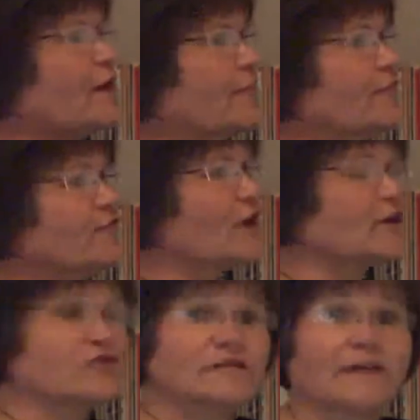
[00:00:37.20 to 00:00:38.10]
at the
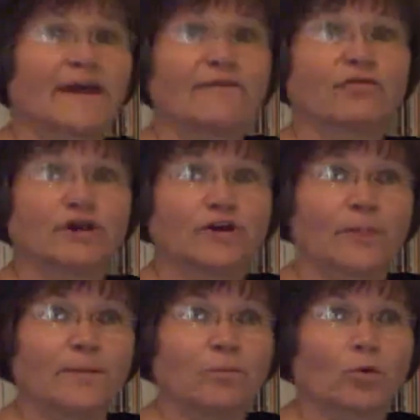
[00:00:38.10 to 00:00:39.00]
fractions I have written on the
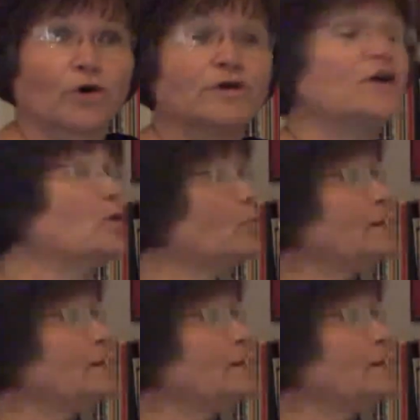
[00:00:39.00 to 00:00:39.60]
board, we